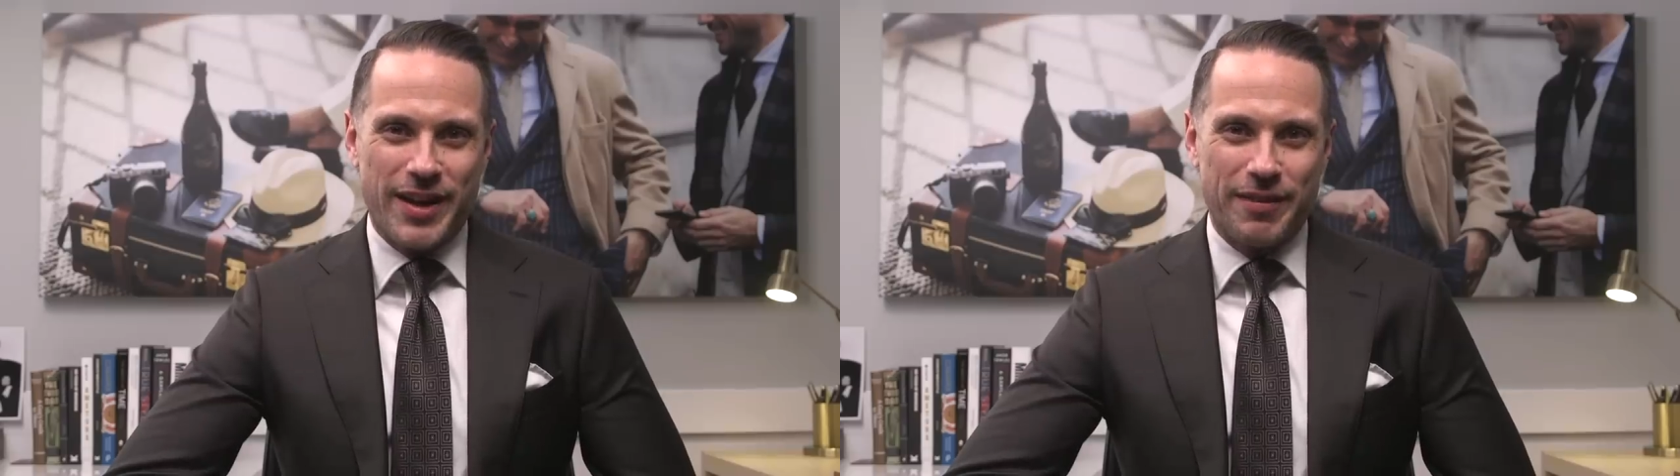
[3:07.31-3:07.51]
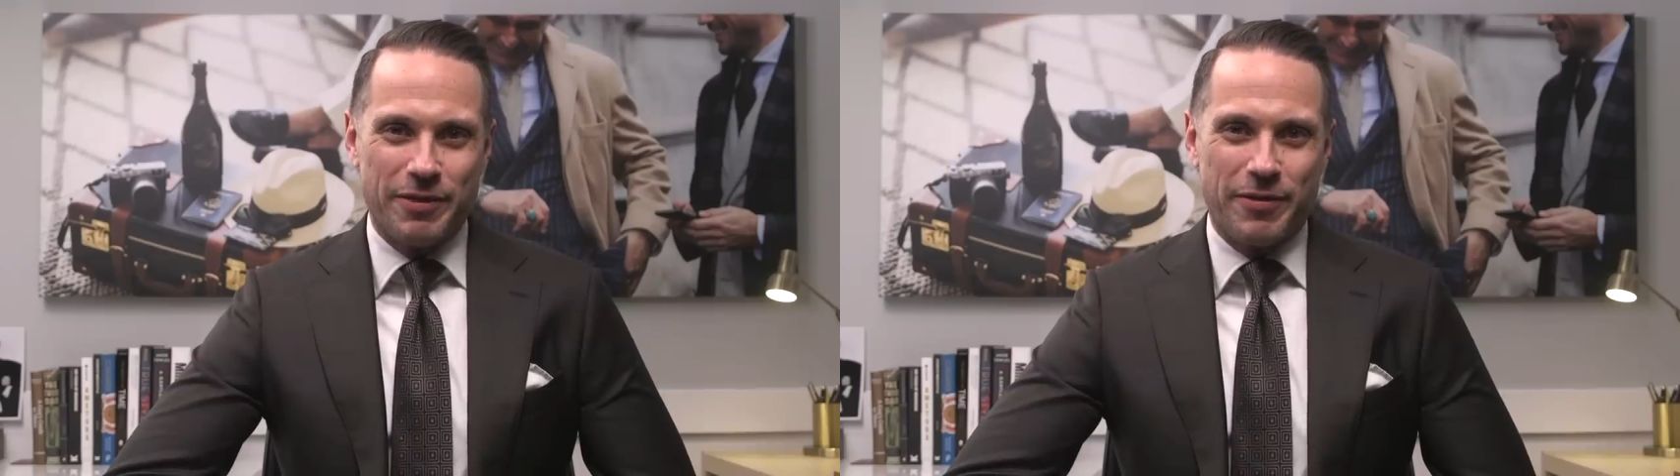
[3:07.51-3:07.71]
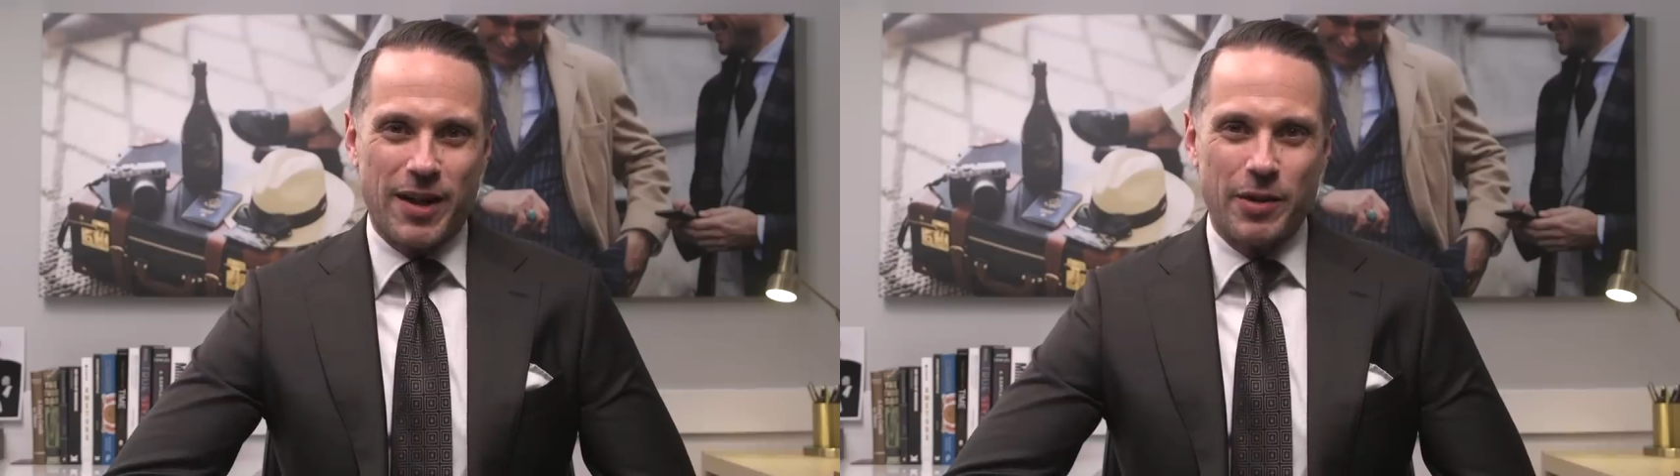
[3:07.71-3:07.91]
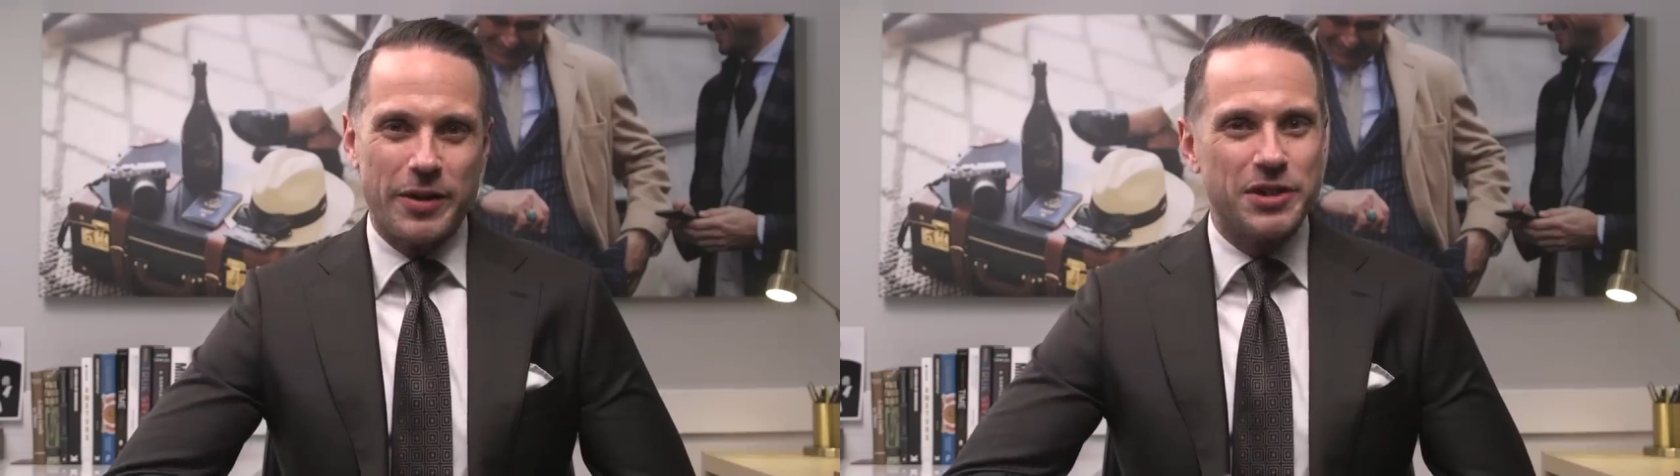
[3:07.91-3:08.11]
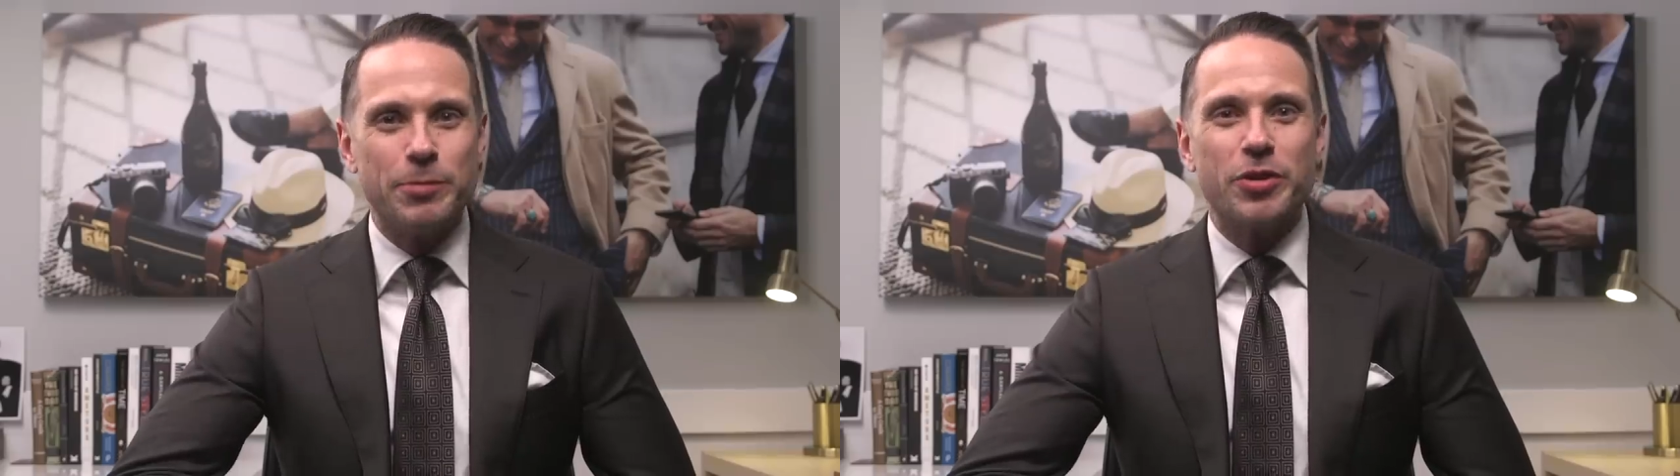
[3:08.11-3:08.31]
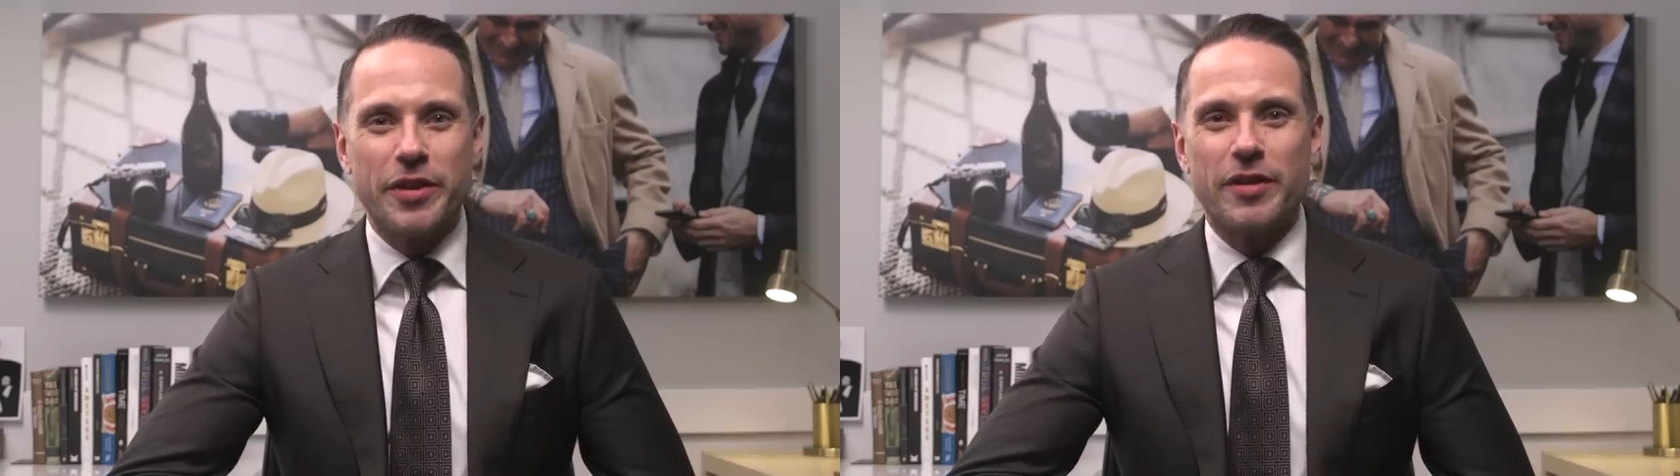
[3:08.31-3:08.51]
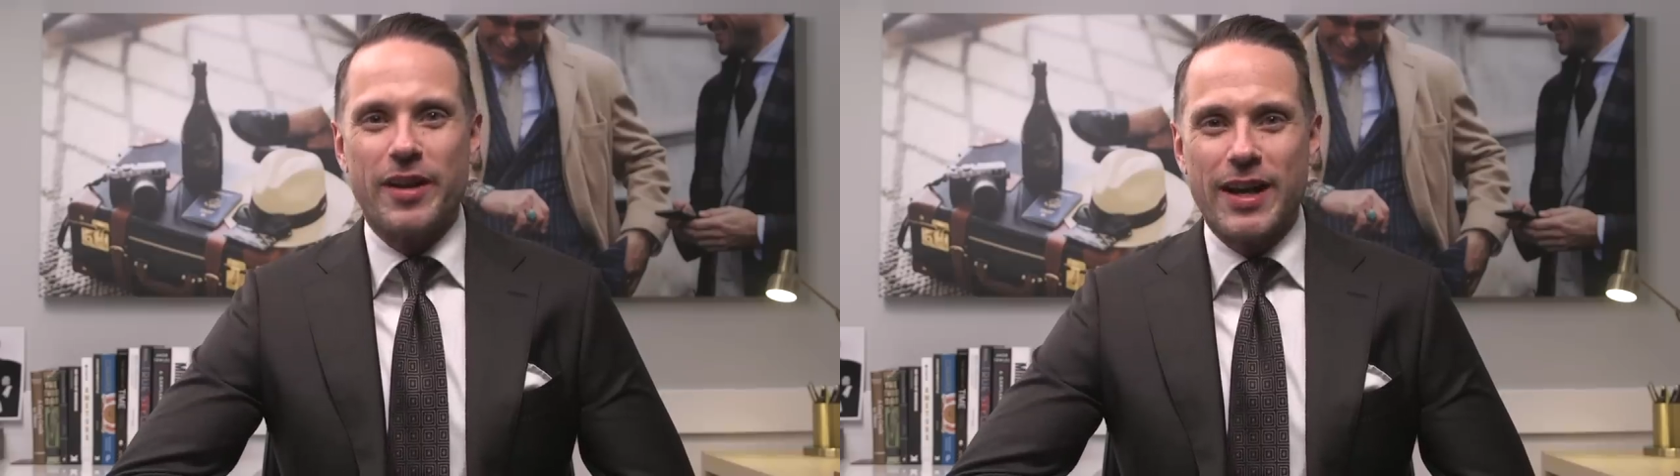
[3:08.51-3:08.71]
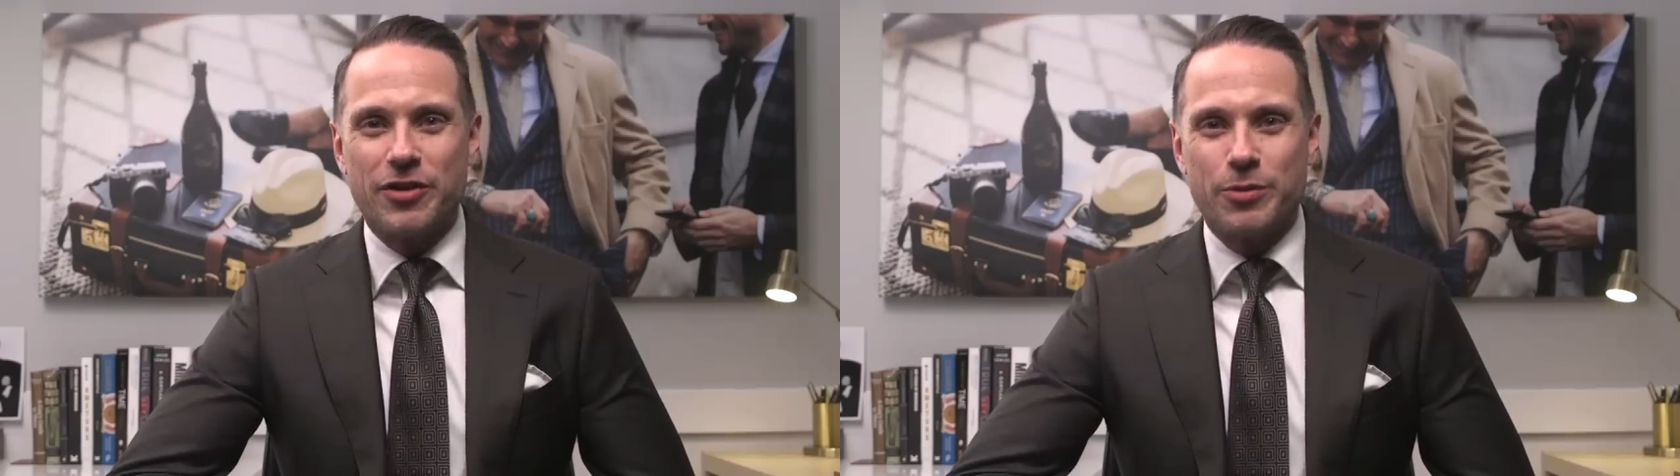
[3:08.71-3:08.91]
have to follow is similar to the
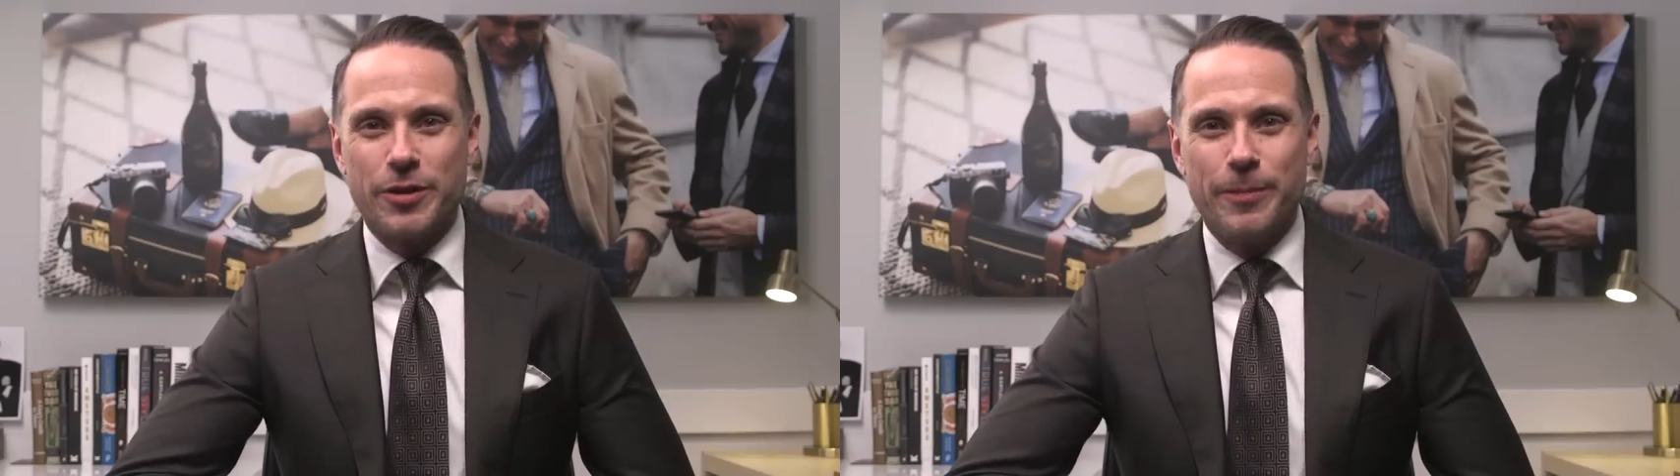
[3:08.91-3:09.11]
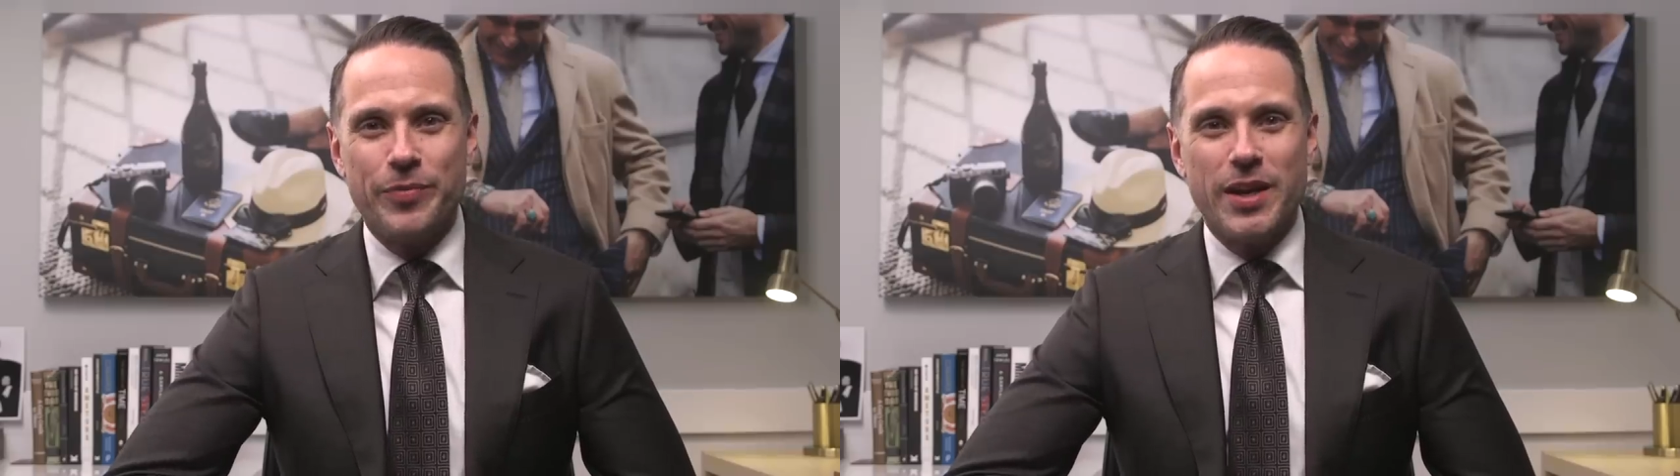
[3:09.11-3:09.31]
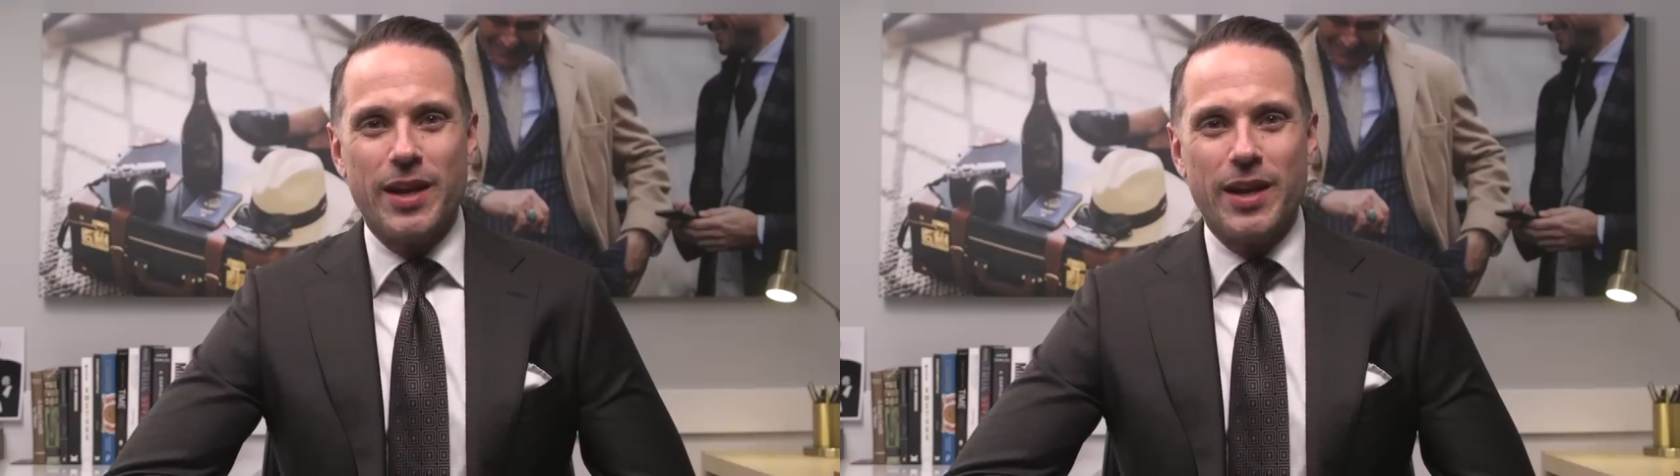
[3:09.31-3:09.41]
last one